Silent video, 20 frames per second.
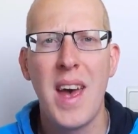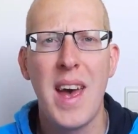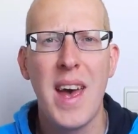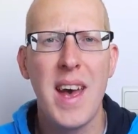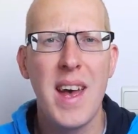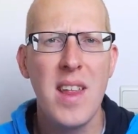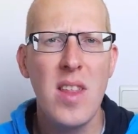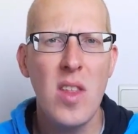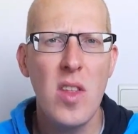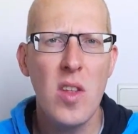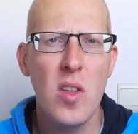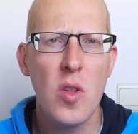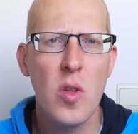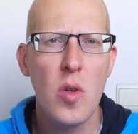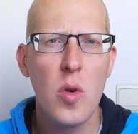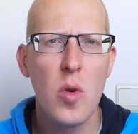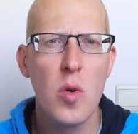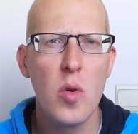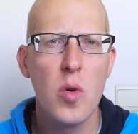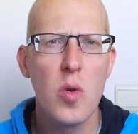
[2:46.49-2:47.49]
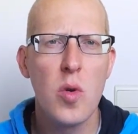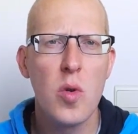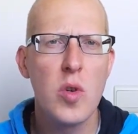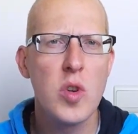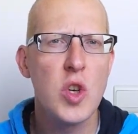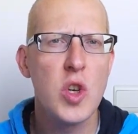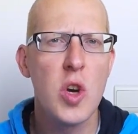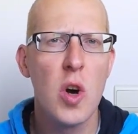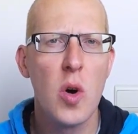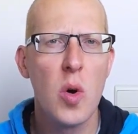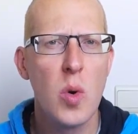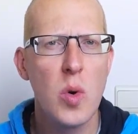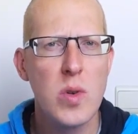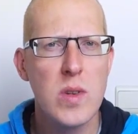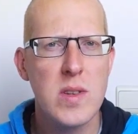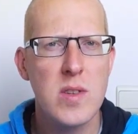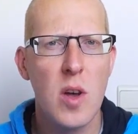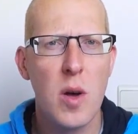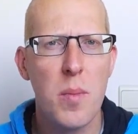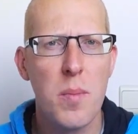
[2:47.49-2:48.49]
And to show
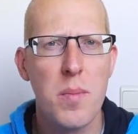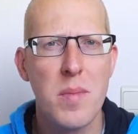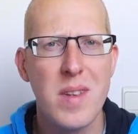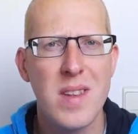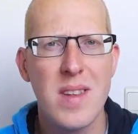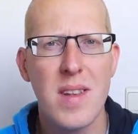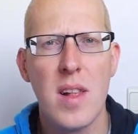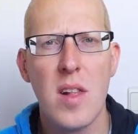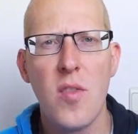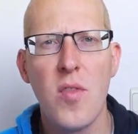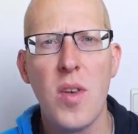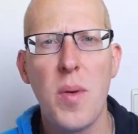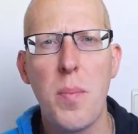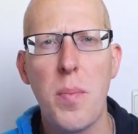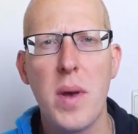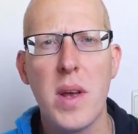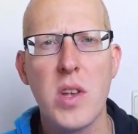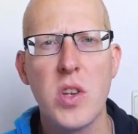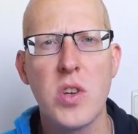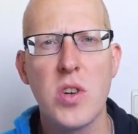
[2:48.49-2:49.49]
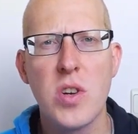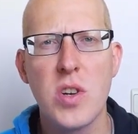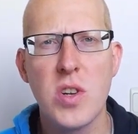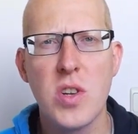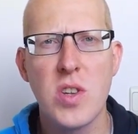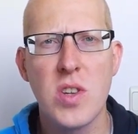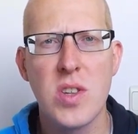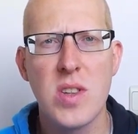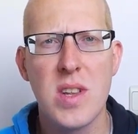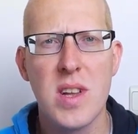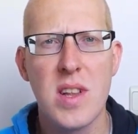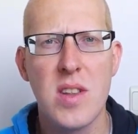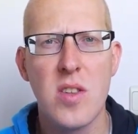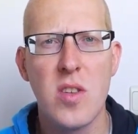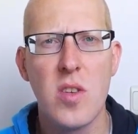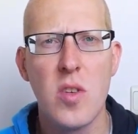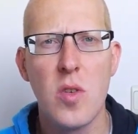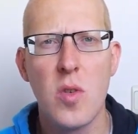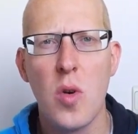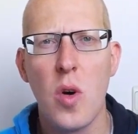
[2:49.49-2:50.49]
some selfie pictures that
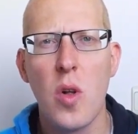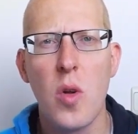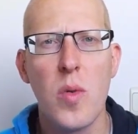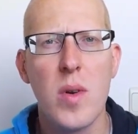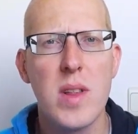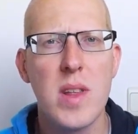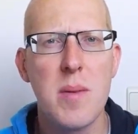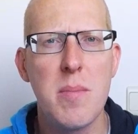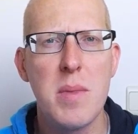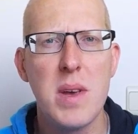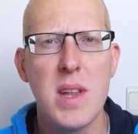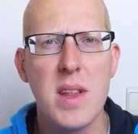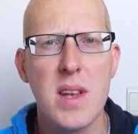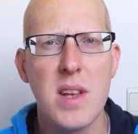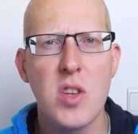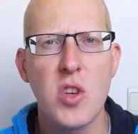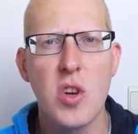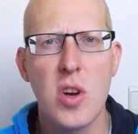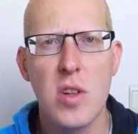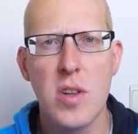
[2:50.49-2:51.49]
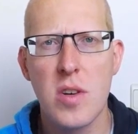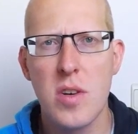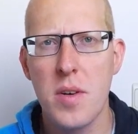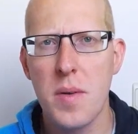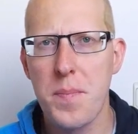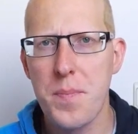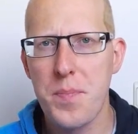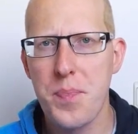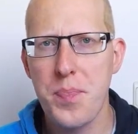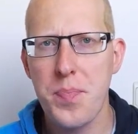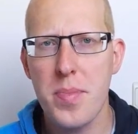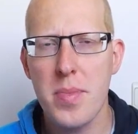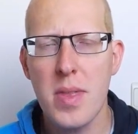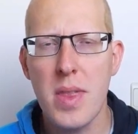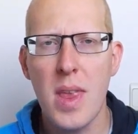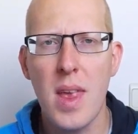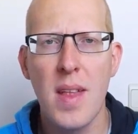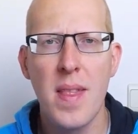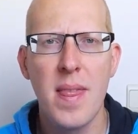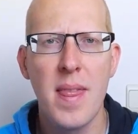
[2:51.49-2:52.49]
you already meet each other.
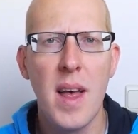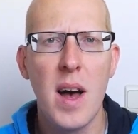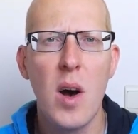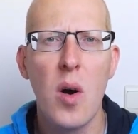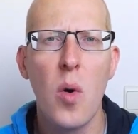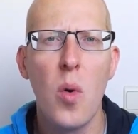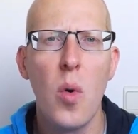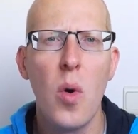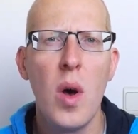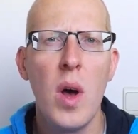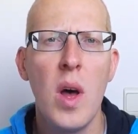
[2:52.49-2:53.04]
Now,